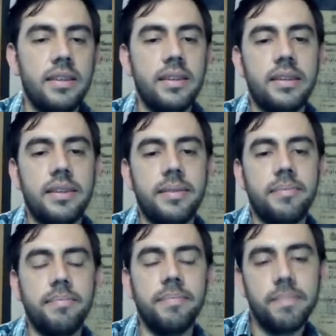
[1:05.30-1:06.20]
The
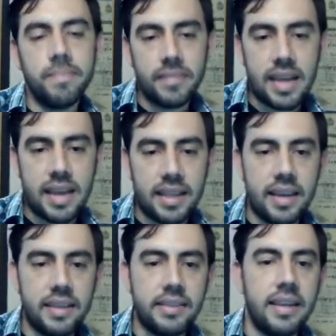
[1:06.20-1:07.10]

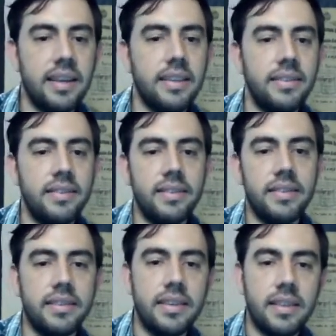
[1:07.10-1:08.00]
idea is take
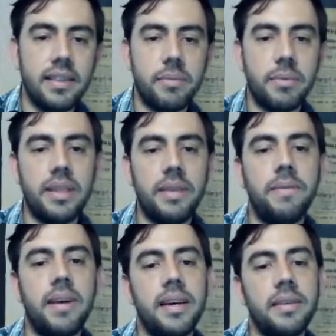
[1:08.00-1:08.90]
center with
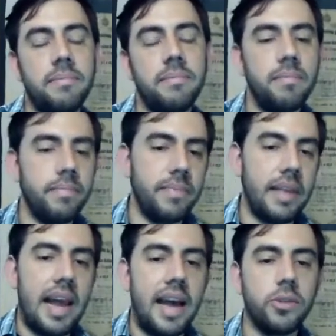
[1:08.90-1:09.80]
D5.
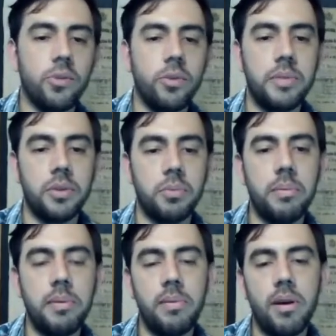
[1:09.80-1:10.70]
The last square bishop
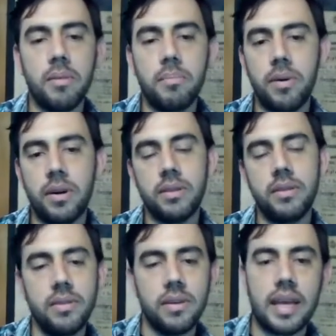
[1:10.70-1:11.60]
will be blocked, but
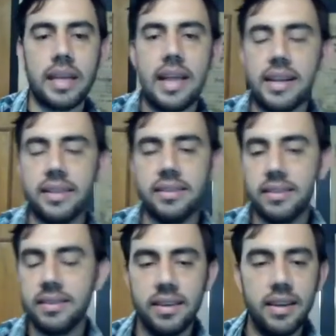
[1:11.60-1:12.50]
okay, that
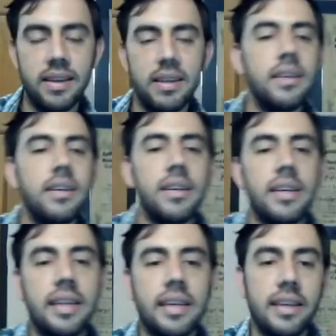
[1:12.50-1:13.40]
is
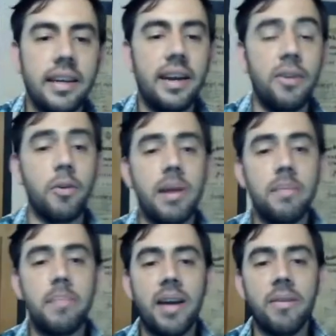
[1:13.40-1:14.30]
a
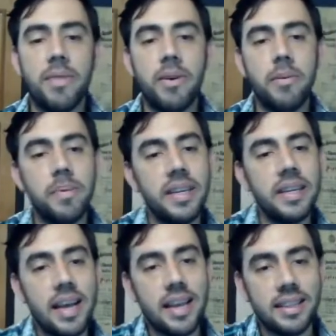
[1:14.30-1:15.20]
normal part of the
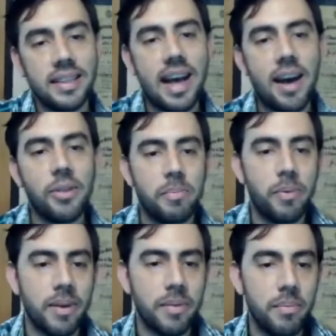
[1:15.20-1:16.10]
opening. And now the
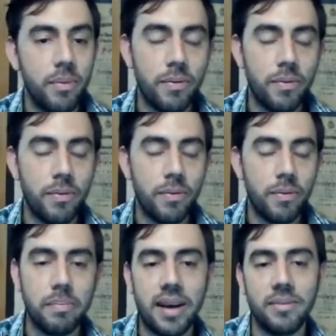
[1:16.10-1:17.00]
opponent moved the
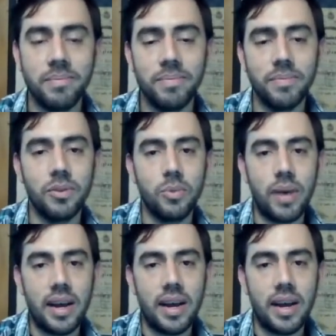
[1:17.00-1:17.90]
pawn
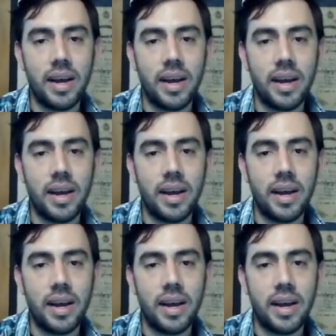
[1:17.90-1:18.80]
twice,
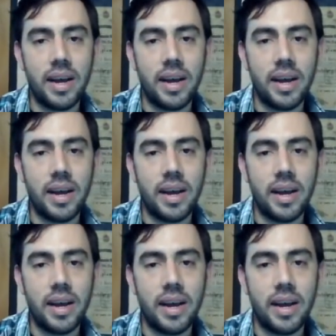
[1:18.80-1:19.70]
delaying the
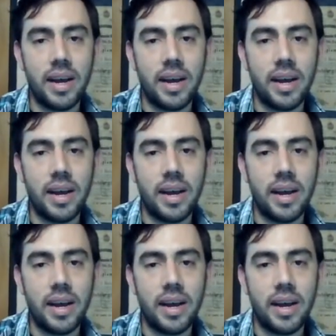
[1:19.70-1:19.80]
development.